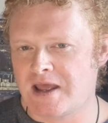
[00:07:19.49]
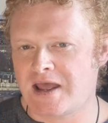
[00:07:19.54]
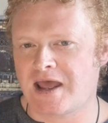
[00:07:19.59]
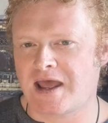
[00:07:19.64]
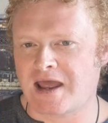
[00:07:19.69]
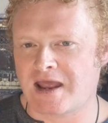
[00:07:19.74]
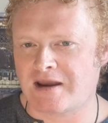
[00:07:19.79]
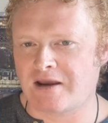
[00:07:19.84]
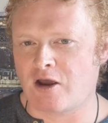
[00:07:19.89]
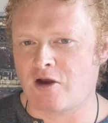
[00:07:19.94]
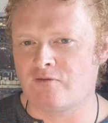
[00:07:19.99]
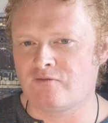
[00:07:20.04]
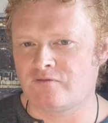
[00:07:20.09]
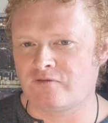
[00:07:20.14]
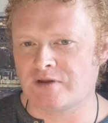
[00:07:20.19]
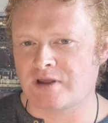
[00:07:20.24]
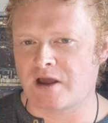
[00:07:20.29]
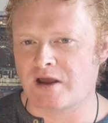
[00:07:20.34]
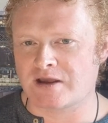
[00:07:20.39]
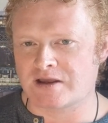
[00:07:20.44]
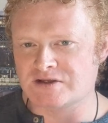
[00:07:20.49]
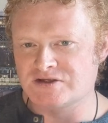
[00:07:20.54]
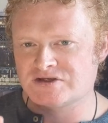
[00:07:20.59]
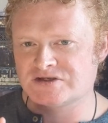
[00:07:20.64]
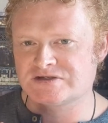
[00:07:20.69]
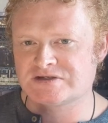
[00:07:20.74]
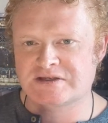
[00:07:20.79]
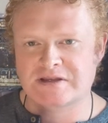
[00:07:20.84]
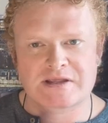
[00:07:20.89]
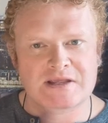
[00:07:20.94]
And hopefully I can
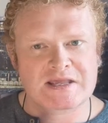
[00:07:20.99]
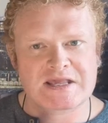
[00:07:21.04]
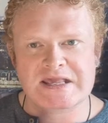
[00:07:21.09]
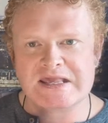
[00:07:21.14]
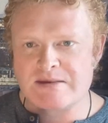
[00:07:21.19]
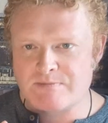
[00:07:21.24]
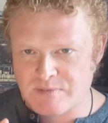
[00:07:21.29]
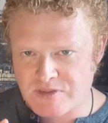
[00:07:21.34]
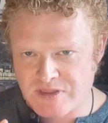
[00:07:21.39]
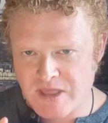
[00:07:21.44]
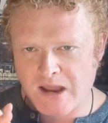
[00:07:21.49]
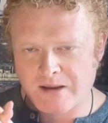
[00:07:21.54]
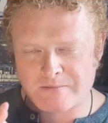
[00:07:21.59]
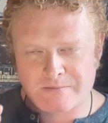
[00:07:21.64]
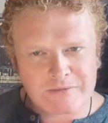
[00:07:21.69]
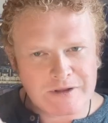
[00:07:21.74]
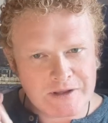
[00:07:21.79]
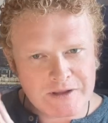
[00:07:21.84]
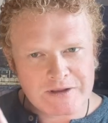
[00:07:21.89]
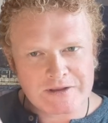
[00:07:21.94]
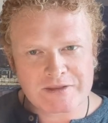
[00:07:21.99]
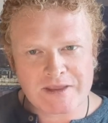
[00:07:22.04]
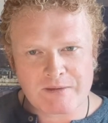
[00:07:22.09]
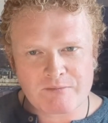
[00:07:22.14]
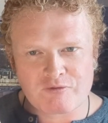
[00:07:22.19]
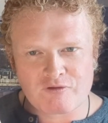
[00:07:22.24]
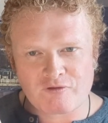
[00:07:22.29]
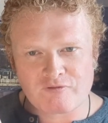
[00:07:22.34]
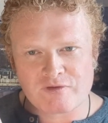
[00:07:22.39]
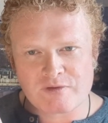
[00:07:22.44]
just keep that
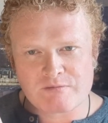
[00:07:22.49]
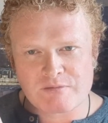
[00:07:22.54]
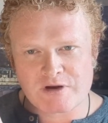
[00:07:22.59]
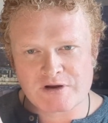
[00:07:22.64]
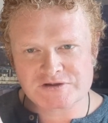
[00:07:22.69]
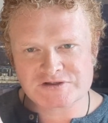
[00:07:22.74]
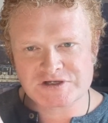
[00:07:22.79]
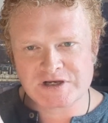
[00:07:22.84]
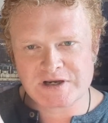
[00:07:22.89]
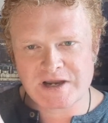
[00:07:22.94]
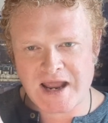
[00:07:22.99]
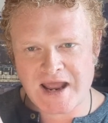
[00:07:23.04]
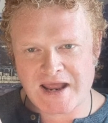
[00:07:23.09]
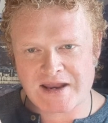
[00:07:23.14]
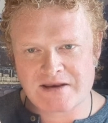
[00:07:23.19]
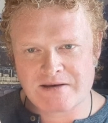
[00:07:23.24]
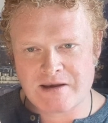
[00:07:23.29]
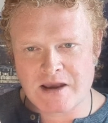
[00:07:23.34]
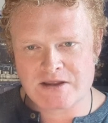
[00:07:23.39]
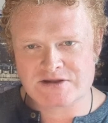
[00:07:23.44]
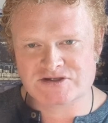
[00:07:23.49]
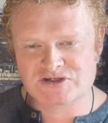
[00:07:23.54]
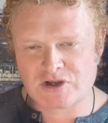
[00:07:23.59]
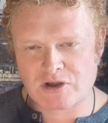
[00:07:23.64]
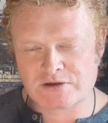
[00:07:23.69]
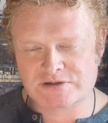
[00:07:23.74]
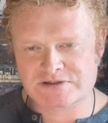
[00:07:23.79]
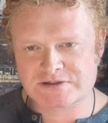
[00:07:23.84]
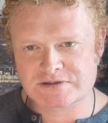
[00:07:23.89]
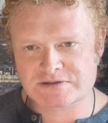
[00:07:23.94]
profit margin and
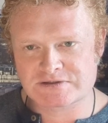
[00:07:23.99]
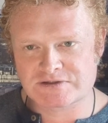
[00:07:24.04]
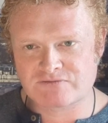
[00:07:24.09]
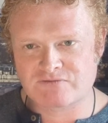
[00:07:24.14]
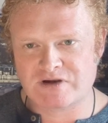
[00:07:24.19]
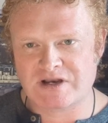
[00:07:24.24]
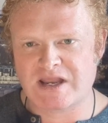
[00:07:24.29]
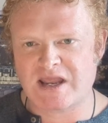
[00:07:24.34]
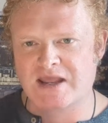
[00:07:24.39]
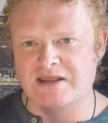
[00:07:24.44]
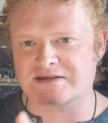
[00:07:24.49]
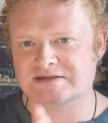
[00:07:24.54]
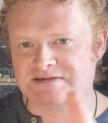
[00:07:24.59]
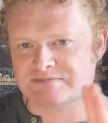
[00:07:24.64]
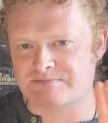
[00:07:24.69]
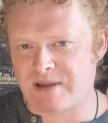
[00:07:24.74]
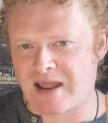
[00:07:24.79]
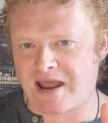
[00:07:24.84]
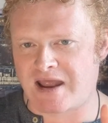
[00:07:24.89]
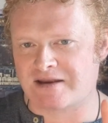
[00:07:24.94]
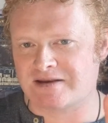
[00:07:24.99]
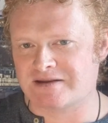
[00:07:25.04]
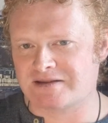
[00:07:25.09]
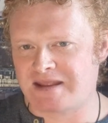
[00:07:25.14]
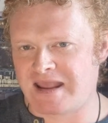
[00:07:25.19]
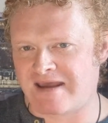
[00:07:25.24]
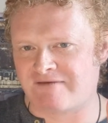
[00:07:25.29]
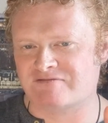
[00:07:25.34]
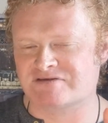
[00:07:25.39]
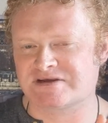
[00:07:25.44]
start to really expand
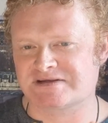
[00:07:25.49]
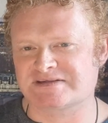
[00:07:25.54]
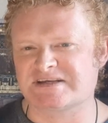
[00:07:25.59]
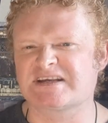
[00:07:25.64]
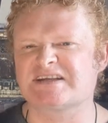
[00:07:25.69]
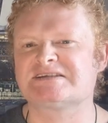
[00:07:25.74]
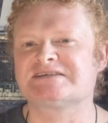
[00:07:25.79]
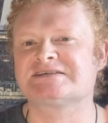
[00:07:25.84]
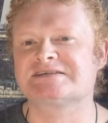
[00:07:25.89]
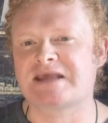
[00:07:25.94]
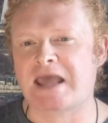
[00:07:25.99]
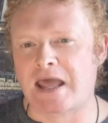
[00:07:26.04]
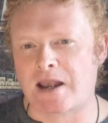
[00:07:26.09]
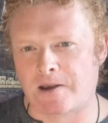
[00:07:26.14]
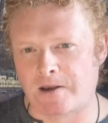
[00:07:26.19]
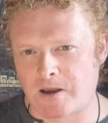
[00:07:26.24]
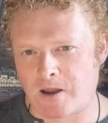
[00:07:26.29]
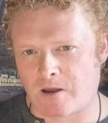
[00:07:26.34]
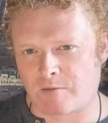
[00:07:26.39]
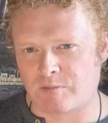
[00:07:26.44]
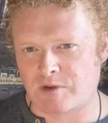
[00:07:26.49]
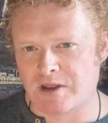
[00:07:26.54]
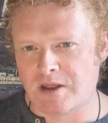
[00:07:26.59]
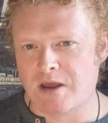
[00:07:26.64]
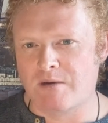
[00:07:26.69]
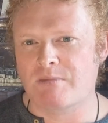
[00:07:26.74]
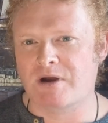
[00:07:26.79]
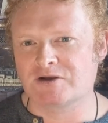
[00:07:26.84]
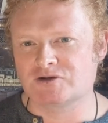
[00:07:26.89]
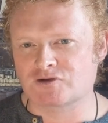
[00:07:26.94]
the advertising and scale it up
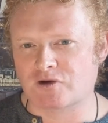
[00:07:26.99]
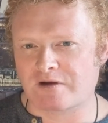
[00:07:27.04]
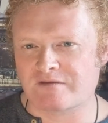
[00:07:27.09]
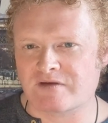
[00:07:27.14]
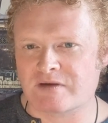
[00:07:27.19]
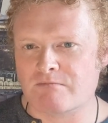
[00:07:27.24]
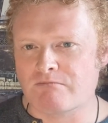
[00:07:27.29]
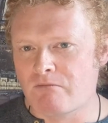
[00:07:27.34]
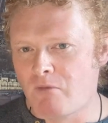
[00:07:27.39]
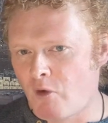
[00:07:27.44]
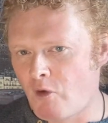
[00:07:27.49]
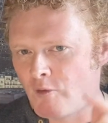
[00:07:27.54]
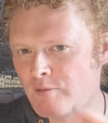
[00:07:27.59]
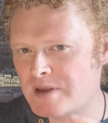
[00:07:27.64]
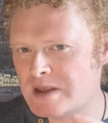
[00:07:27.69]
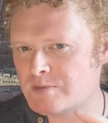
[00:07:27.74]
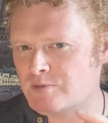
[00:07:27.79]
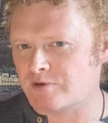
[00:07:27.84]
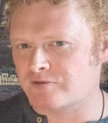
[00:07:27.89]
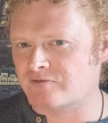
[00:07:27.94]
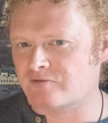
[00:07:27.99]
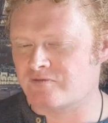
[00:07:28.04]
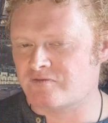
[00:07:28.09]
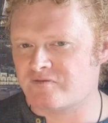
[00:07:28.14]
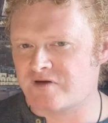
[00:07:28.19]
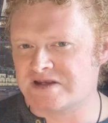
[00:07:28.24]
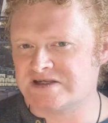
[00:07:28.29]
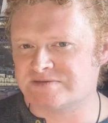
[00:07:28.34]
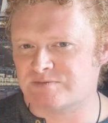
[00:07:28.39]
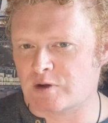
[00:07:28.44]
by driving more people from
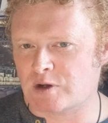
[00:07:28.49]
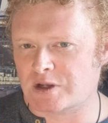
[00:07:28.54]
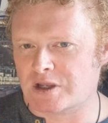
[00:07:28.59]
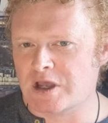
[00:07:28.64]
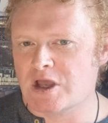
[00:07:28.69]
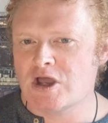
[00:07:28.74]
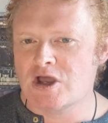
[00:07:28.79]
Facebook.